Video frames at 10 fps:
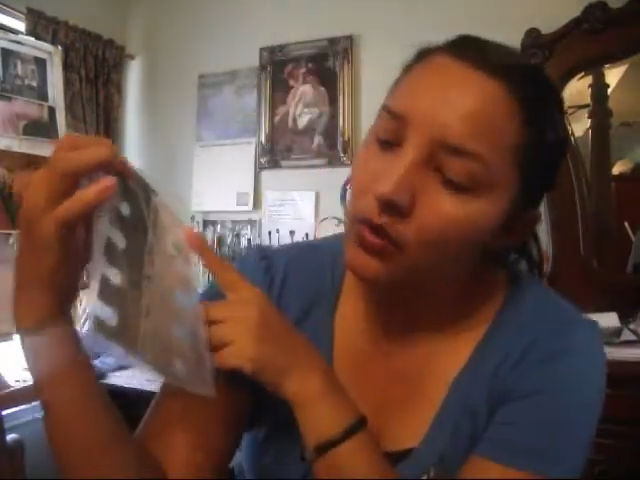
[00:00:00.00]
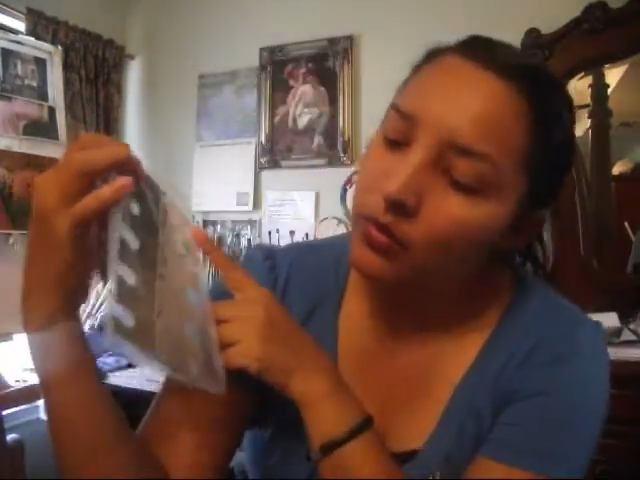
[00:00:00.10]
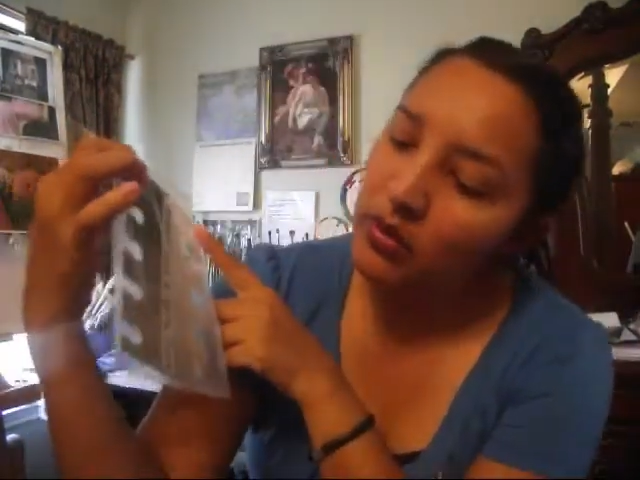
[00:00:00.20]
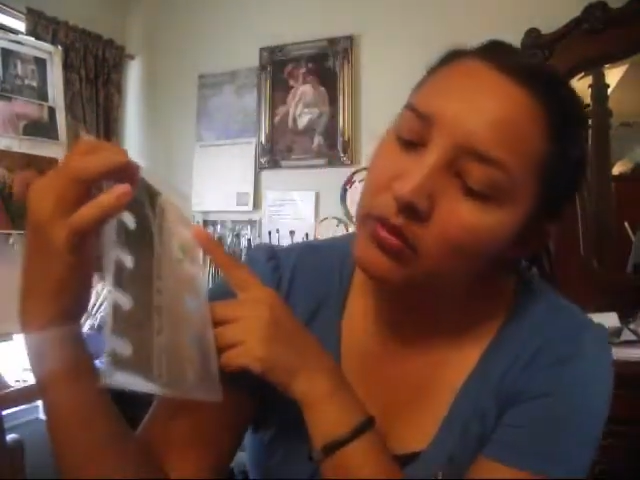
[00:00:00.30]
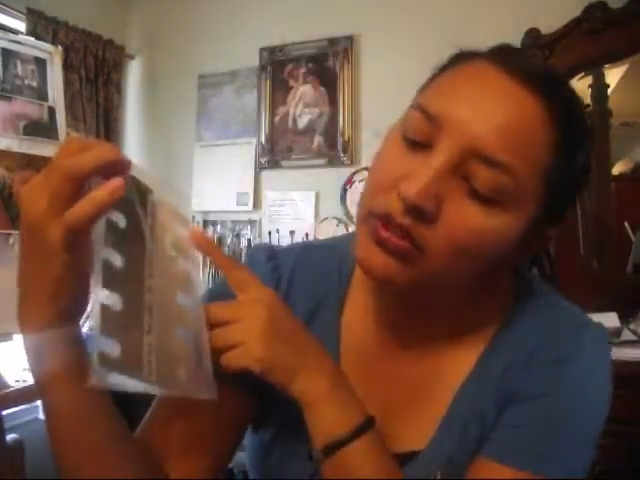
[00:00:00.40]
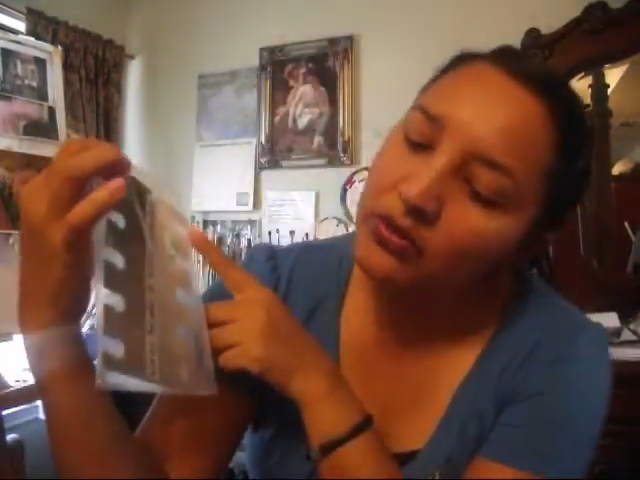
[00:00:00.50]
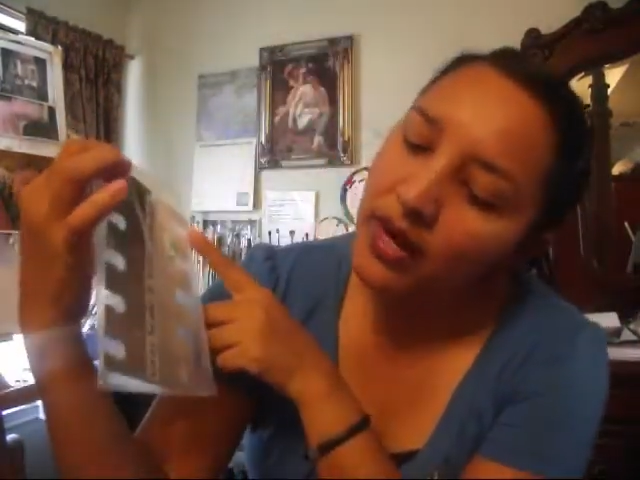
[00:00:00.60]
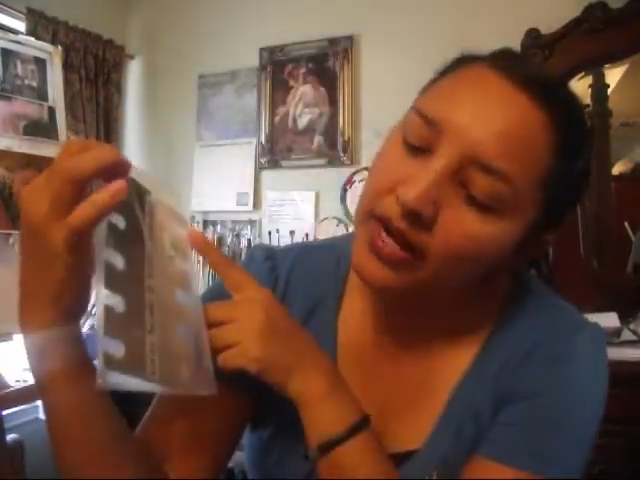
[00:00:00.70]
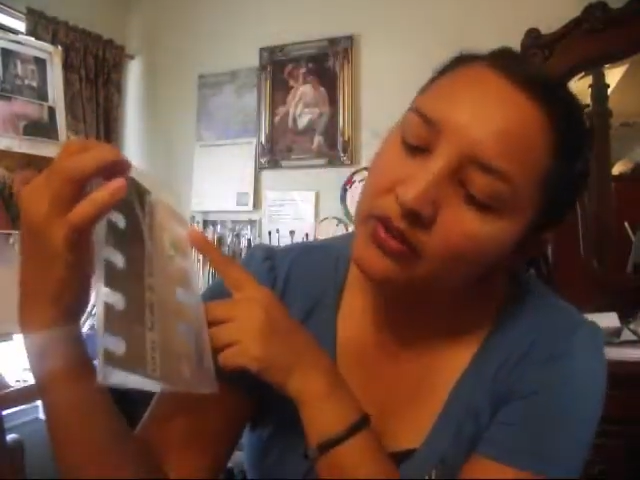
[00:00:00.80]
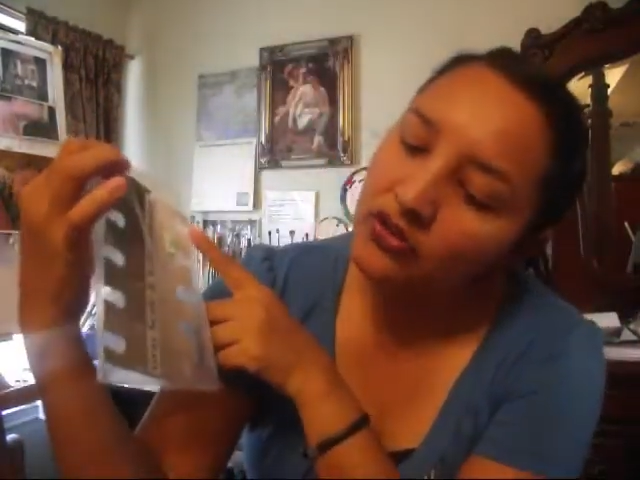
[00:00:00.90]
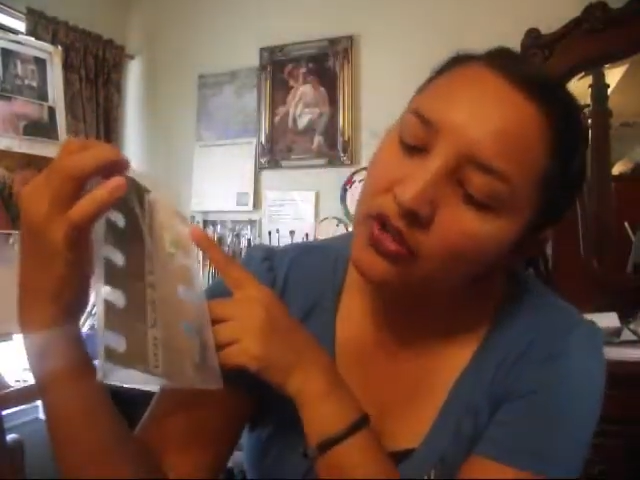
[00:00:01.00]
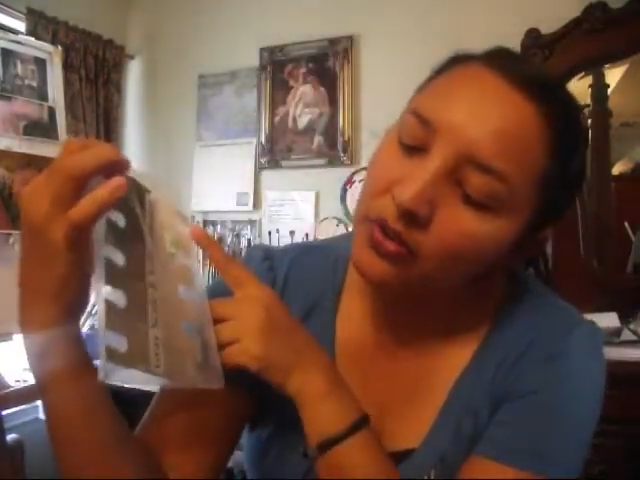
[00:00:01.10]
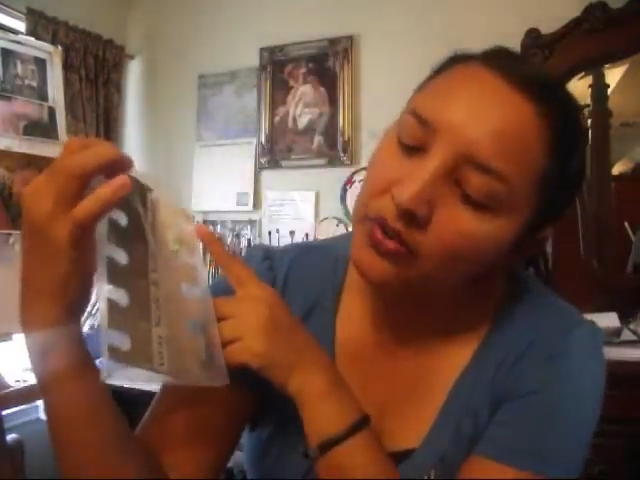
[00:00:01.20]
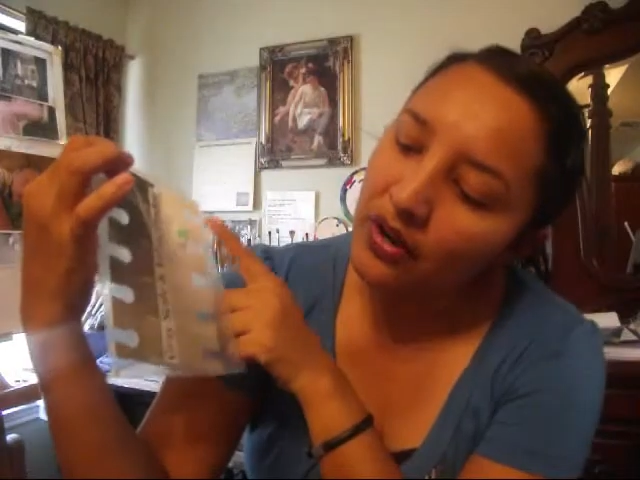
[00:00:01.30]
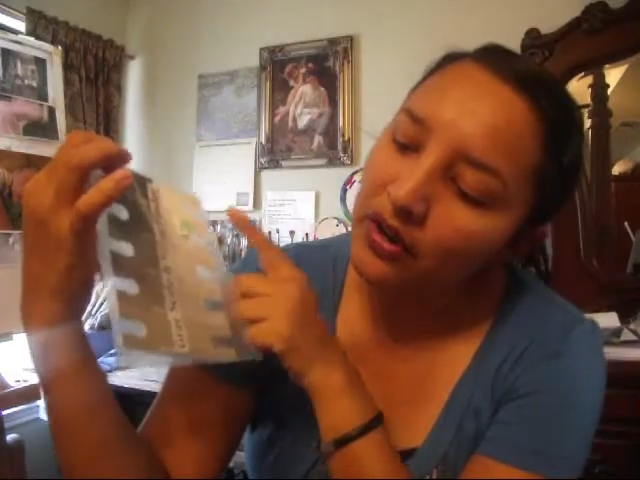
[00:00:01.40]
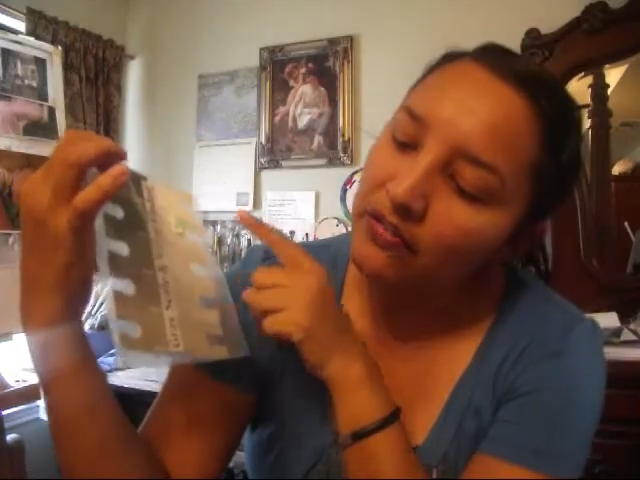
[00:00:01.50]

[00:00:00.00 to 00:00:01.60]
We will try to tone our